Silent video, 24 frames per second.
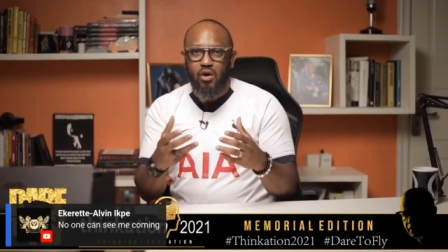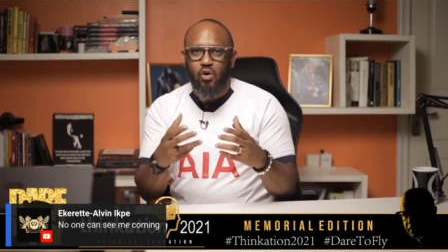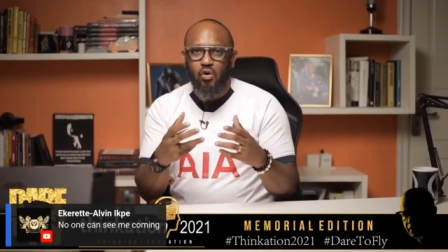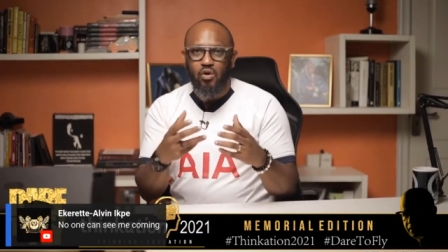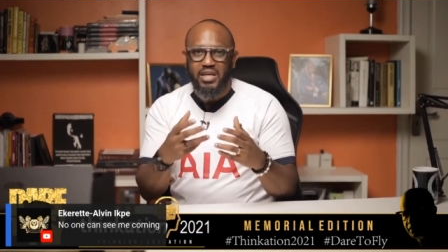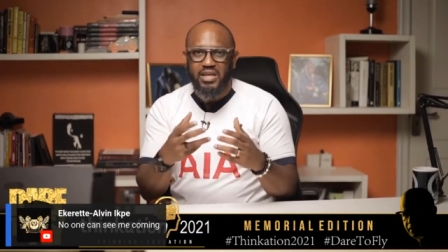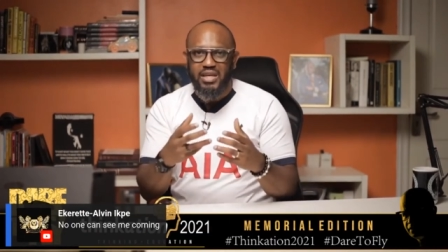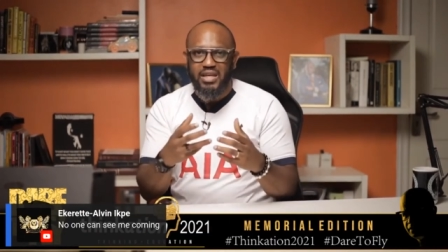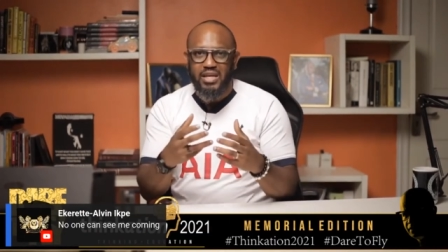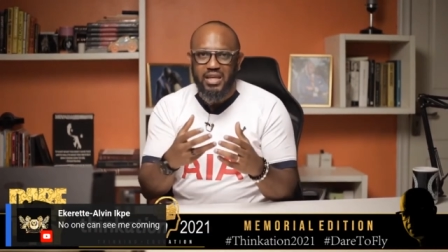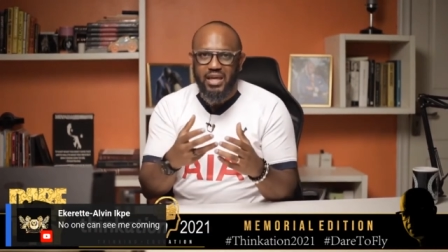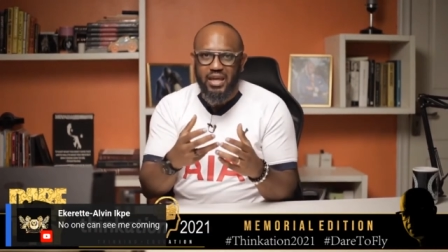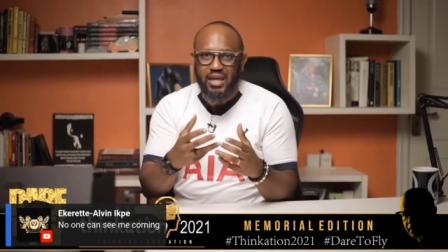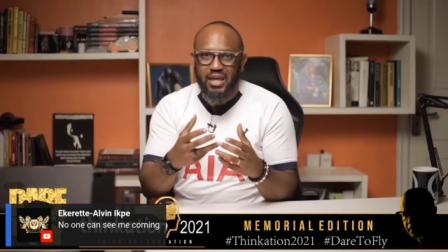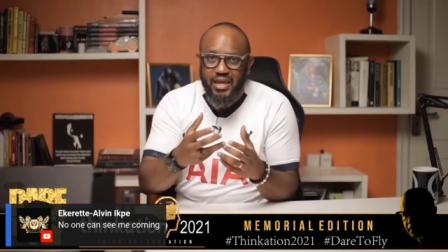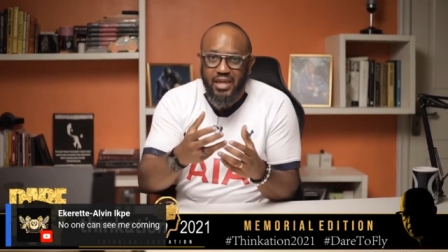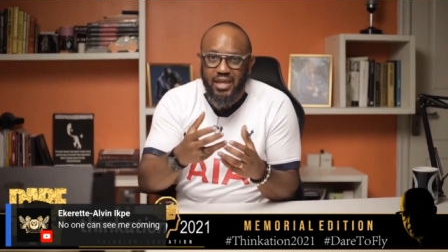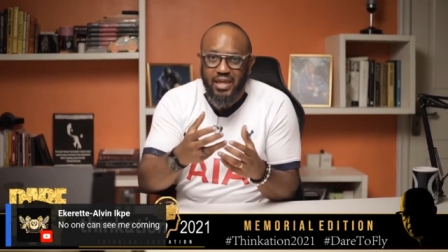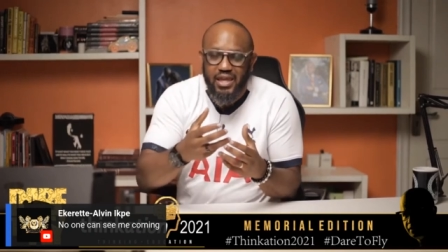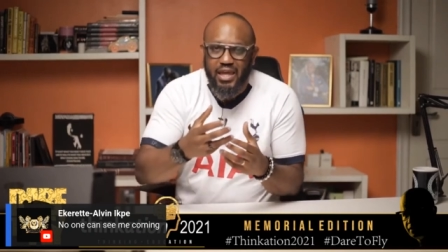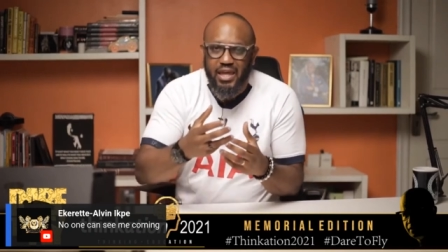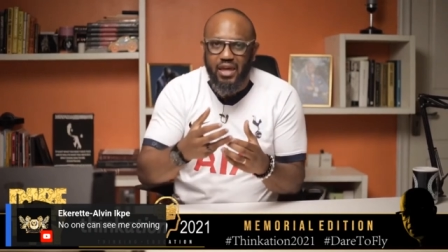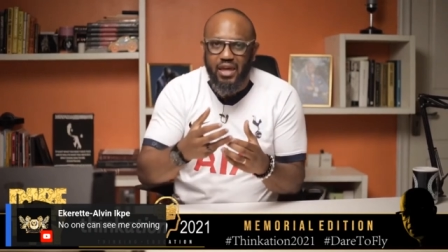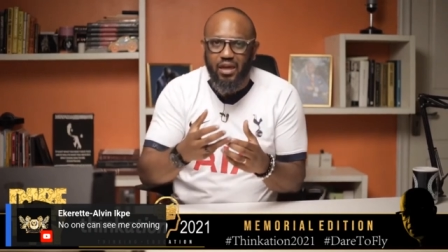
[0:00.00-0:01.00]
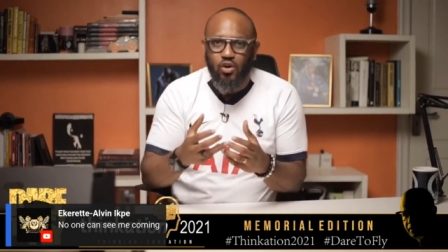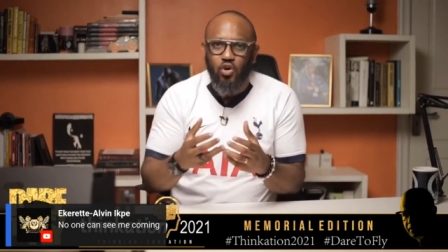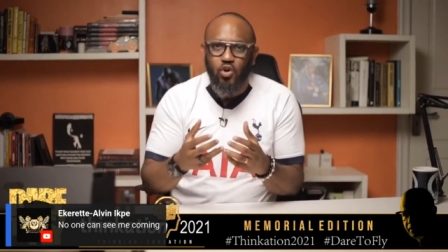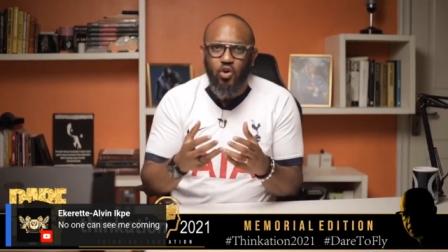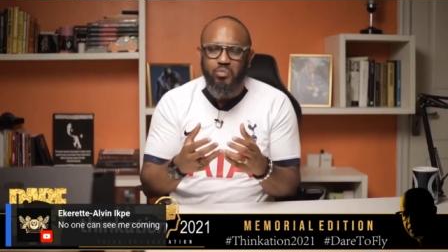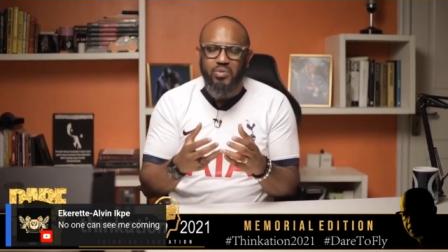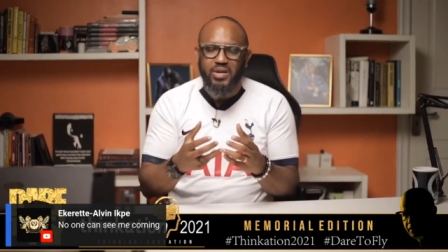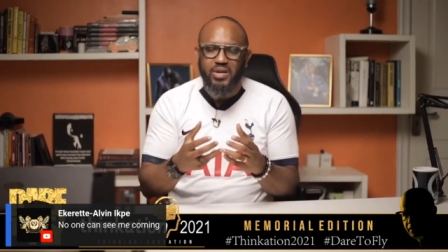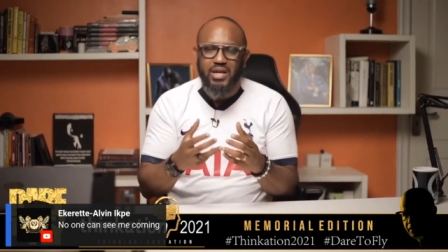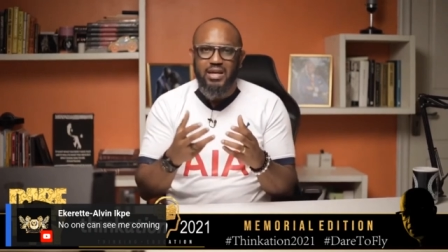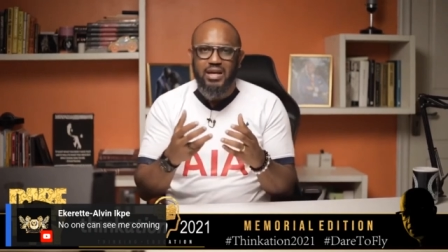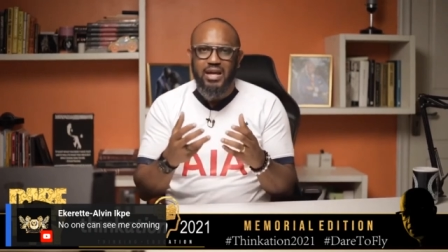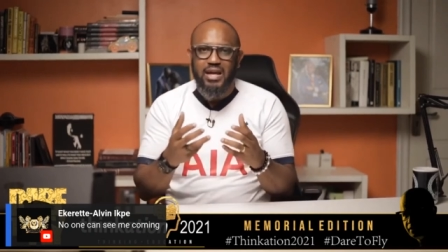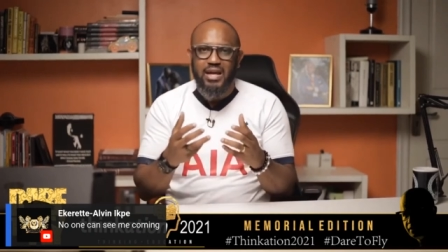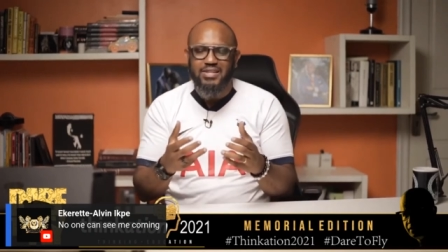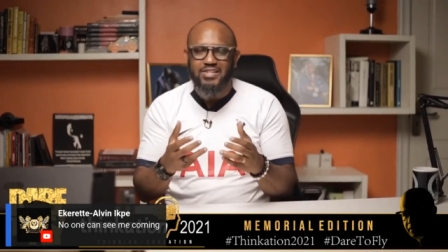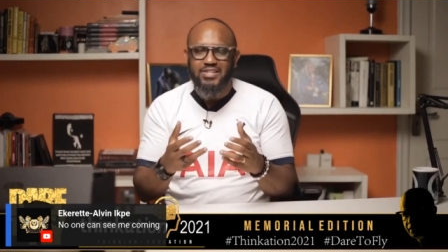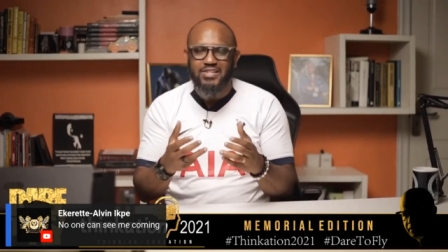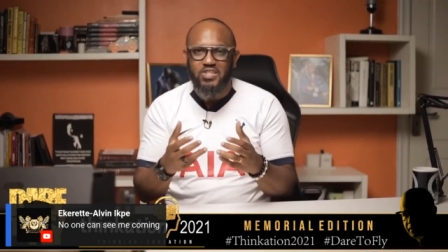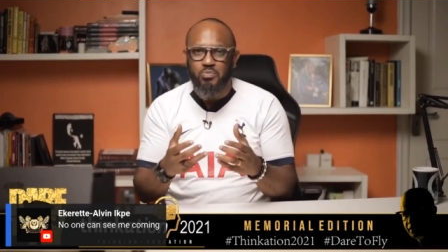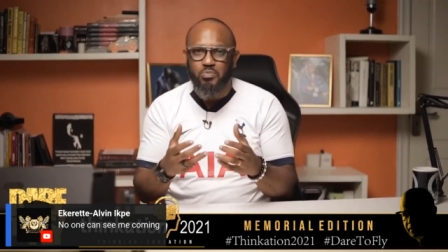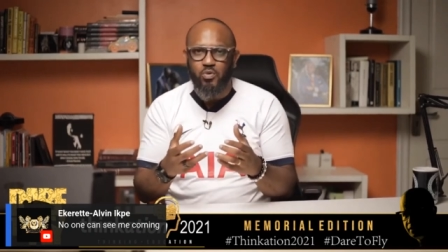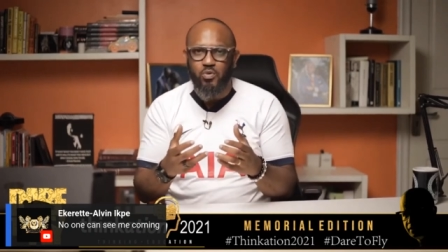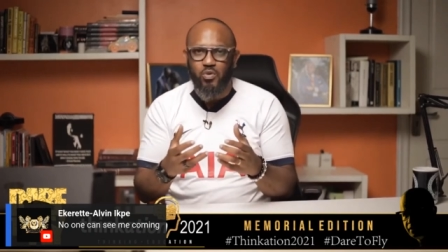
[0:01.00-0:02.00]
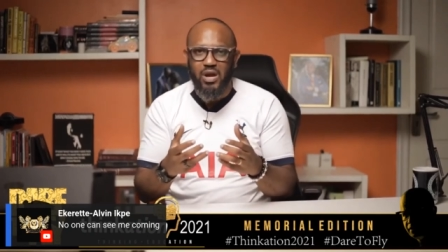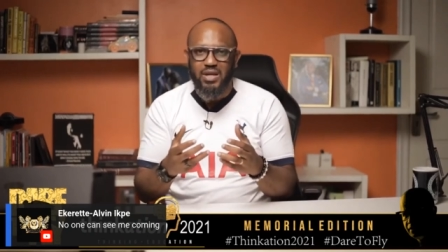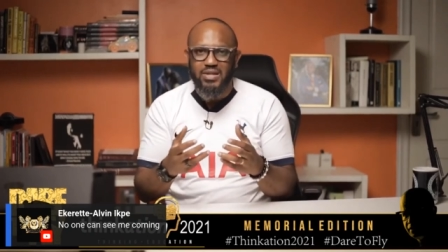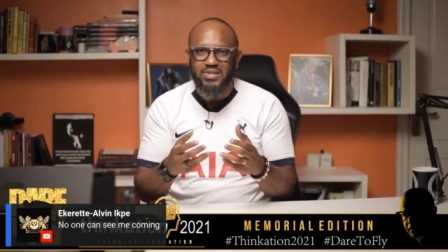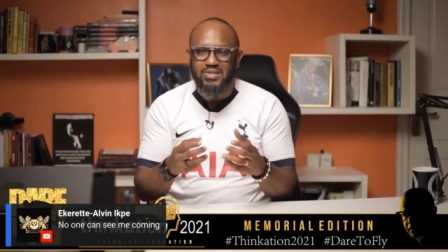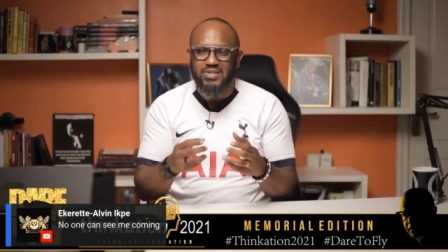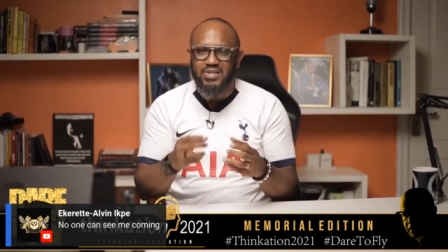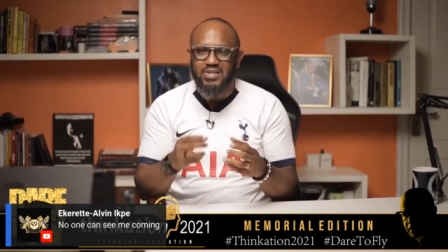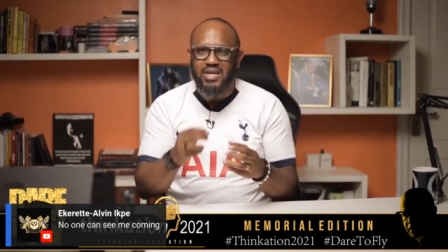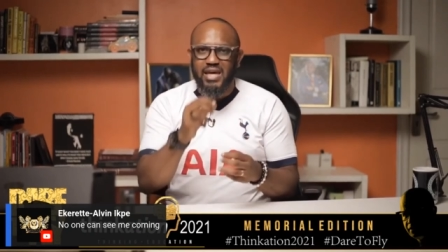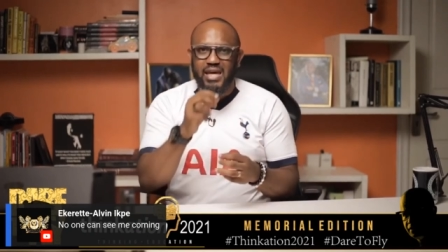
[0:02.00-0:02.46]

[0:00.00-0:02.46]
or he didn't get he didn't get caught up in analysis paralysis.